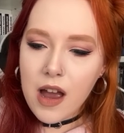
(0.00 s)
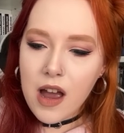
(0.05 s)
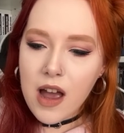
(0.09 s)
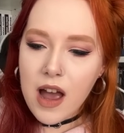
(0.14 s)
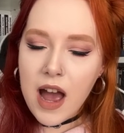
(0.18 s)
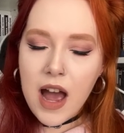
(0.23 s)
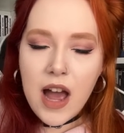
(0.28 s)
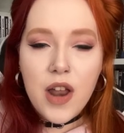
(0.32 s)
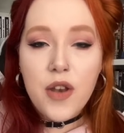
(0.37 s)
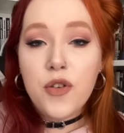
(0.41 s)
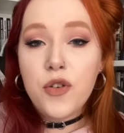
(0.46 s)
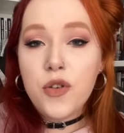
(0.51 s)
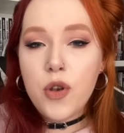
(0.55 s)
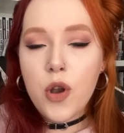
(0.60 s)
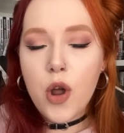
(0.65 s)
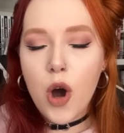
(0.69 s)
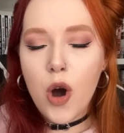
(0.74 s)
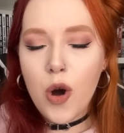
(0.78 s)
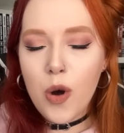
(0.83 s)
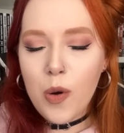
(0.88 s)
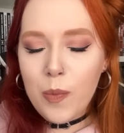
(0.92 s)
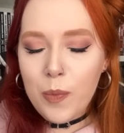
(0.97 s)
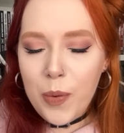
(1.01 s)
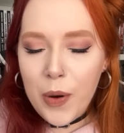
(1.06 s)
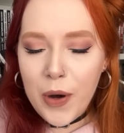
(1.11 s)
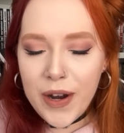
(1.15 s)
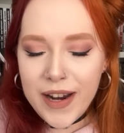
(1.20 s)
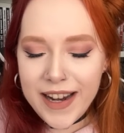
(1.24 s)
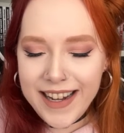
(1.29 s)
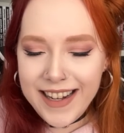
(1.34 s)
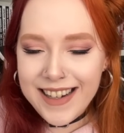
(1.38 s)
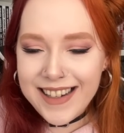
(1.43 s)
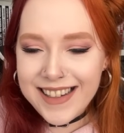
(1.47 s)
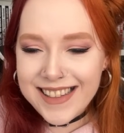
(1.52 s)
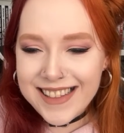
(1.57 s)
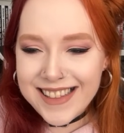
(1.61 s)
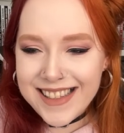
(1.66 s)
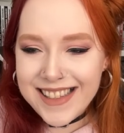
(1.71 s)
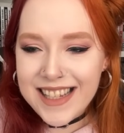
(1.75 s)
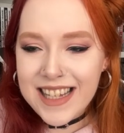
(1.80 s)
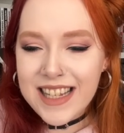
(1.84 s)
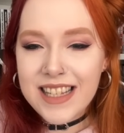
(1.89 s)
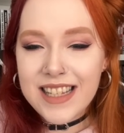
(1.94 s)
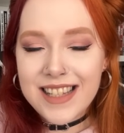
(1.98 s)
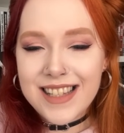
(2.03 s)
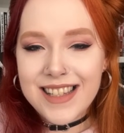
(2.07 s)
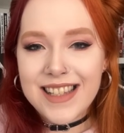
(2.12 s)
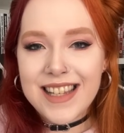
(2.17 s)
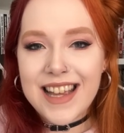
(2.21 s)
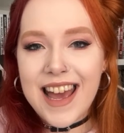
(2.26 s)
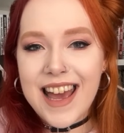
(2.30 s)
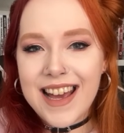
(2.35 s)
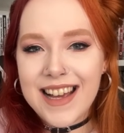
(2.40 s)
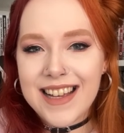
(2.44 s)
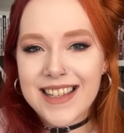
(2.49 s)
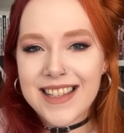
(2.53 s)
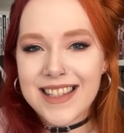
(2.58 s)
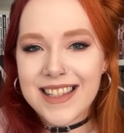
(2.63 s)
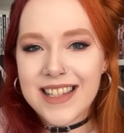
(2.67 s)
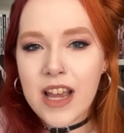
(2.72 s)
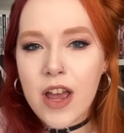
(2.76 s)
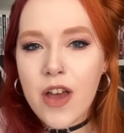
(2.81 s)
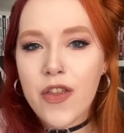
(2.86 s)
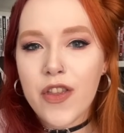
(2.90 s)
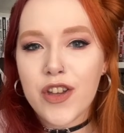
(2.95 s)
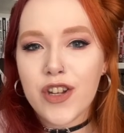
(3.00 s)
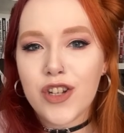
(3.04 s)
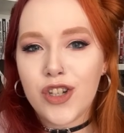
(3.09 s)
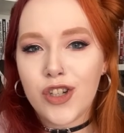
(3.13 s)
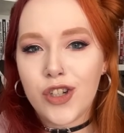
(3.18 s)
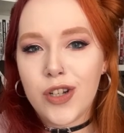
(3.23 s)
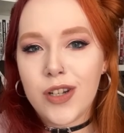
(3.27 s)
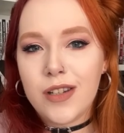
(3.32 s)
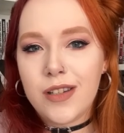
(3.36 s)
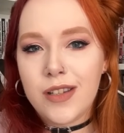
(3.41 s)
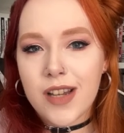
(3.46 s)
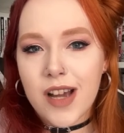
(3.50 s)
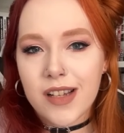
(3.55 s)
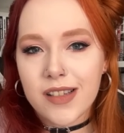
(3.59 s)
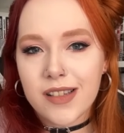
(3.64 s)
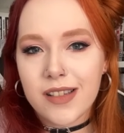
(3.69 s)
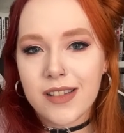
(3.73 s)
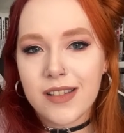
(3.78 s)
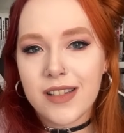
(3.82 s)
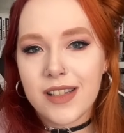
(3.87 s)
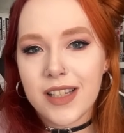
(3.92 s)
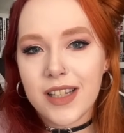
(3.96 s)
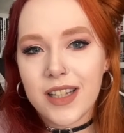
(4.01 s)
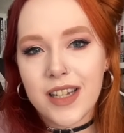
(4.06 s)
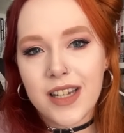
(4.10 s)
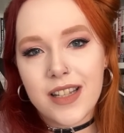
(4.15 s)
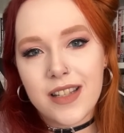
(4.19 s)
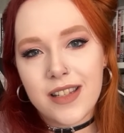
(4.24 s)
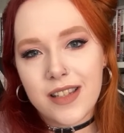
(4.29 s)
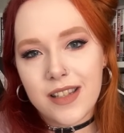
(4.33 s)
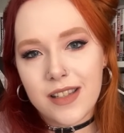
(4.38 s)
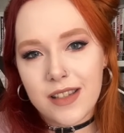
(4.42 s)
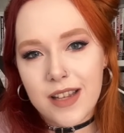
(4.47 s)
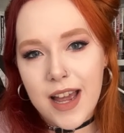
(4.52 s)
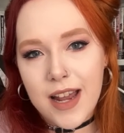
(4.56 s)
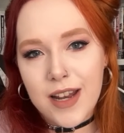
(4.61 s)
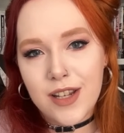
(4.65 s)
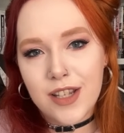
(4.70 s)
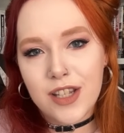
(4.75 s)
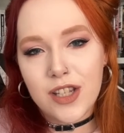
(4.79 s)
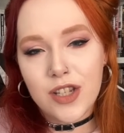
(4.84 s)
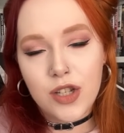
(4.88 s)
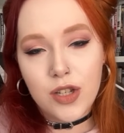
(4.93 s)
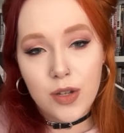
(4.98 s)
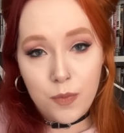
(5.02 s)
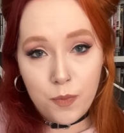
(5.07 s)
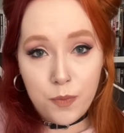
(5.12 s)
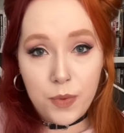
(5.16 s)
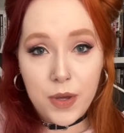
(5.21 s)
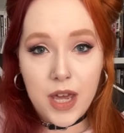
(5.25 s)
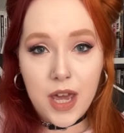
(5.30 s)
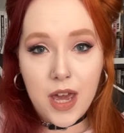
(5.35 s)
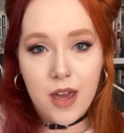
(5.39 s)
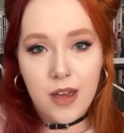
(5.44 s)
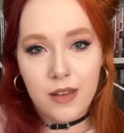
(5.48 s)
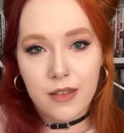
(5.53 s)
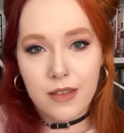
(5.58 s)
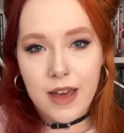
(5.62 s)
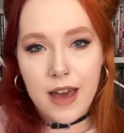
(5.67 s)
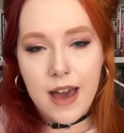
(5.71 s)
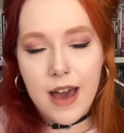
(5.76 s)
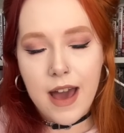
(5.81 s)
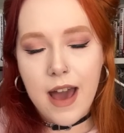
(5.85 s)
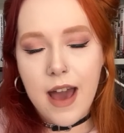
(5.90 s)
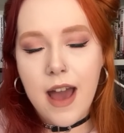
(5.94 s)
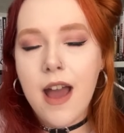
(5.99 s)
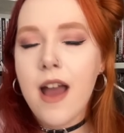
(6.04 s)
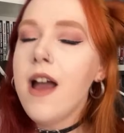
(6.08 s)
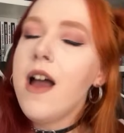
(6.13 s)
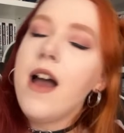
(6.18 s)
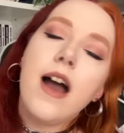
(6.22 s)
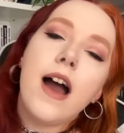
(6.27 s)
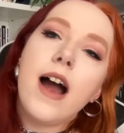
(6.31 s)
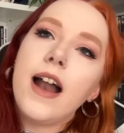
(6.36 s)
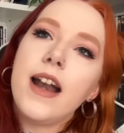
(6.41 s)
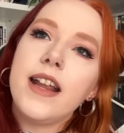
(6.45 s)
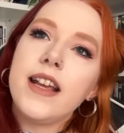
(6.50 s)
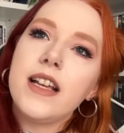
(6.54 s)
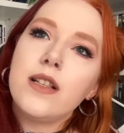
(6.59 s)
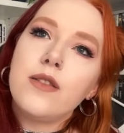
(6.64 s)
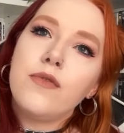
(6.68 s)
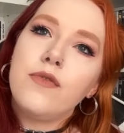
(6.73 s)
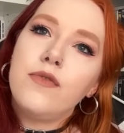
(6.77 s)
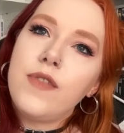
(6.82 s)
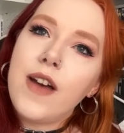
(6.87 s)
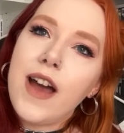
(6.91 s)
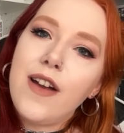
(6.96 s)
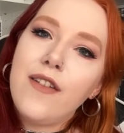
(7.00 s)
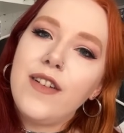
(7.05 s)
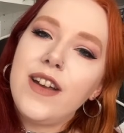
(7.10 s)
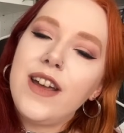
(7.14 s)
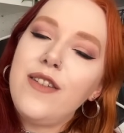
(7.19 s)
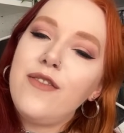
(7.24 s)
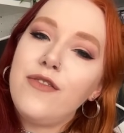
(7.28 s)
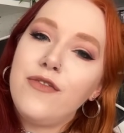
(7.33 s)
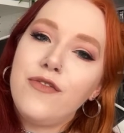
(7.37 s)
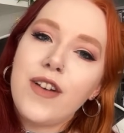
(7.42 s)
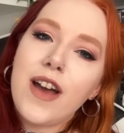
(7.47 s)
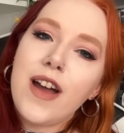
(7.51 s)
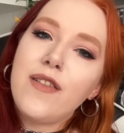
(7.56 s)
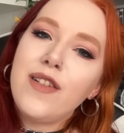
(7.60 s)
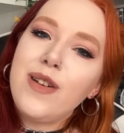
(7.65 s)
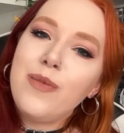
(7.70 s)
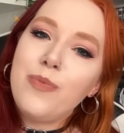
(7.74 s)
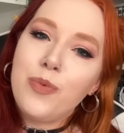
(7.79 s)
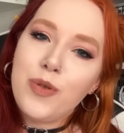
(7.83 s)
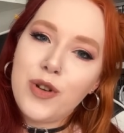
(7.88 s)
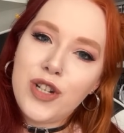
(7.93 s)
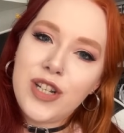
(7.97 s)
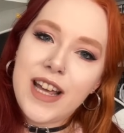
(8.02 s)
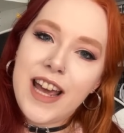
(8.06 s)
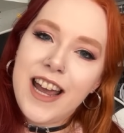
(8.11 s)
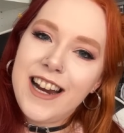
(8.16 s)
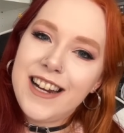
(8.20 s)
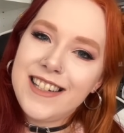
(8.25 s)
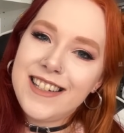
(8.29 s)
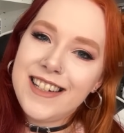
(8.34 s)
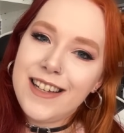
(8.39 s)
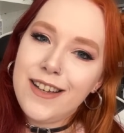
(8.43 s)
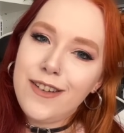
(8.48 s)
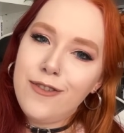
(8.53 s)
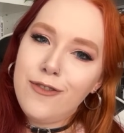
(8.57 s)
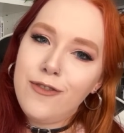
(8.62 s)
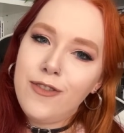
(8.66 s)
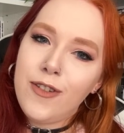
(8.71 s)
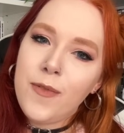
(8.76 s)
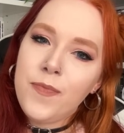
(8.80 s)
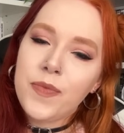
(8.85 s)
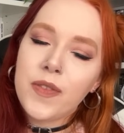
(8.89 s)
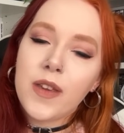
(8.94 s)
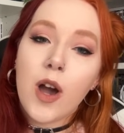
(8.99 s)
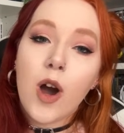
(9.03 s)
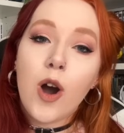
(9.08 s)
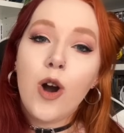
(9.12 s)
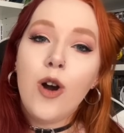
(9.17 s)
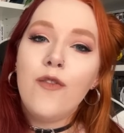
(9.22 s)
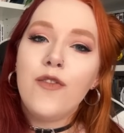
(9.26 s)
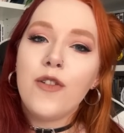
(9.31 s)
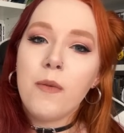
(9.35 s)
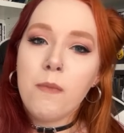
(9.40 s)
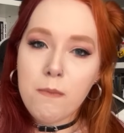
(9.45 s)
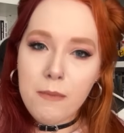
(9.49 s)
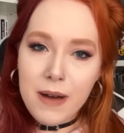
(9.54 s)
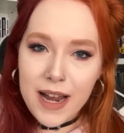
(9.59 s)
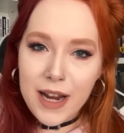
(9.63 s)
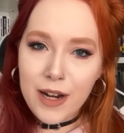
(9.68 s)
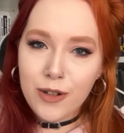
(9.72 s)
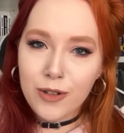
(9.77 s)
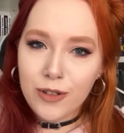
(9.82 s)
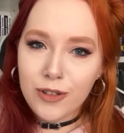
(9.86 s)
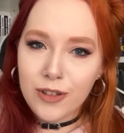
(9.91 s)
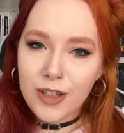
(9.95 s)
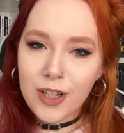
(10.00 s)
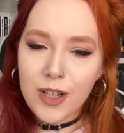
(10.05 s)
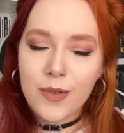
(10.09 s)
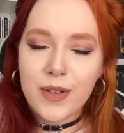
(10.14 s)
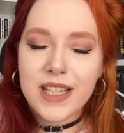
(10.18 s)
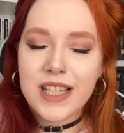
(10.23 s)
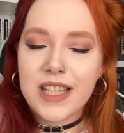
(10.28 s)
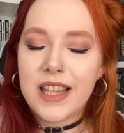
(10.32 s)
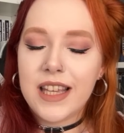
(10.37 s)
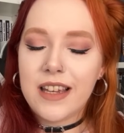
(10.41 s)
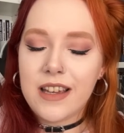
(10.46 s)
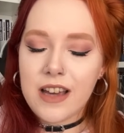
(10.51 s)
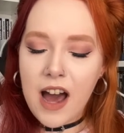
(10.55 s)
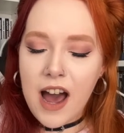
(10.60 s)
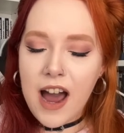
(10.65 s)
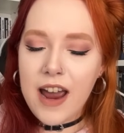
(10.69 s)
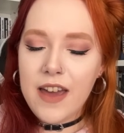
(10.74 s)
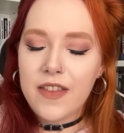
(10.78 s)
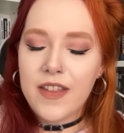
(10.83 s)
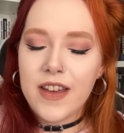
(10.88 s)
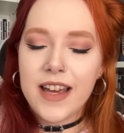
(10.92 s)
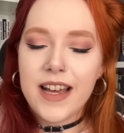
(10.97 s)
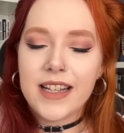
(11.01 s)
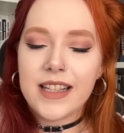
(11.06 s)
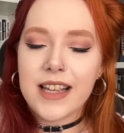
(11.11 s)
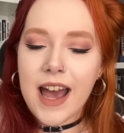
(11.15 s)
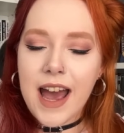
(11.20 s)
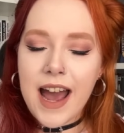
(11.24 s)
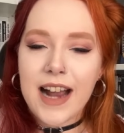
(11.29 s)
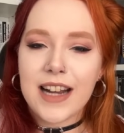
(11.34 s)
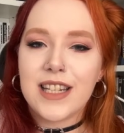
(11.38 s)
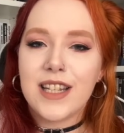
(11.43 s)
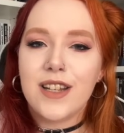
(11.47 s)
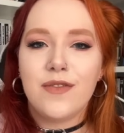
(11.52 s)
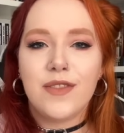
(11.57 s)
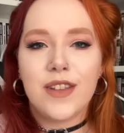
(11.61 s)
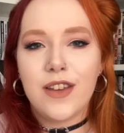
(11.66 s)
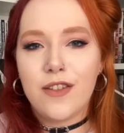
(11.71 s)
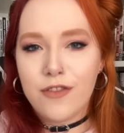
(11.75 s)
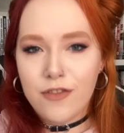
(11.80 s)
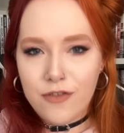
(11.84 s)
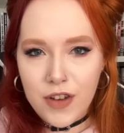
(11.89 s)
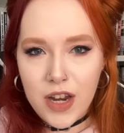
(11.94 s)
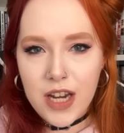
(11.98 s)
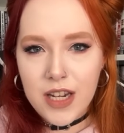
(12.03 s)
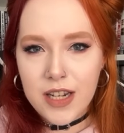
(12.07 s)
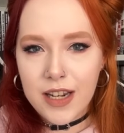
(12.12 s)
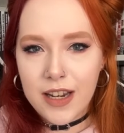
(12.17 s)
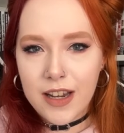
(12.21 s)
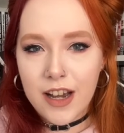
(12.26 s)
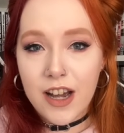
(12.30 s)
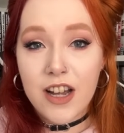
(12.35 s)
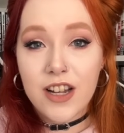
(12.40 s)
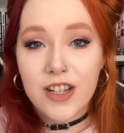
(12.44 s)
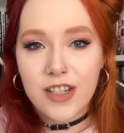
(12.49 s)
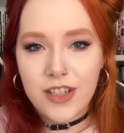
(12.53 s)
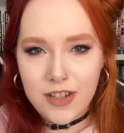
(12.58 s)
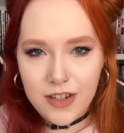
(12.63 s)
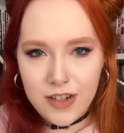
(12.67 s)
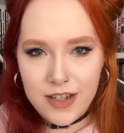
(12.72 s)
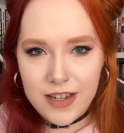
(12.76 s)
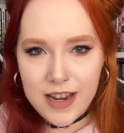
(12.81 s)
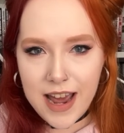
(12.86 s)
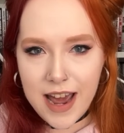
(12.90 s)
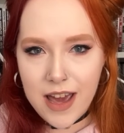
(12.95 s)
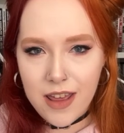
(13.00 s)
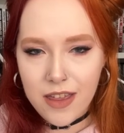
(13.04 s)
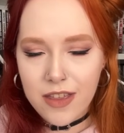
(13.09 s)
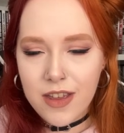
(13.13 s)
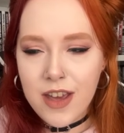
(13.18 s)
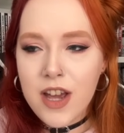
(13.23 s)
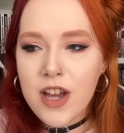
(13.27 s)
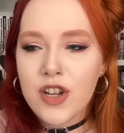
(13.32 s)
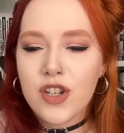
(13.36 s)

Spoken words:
at no point says that she doesn't consent to being there, and is very, very protective over Michael, who is the guy that is actively feeding her to death.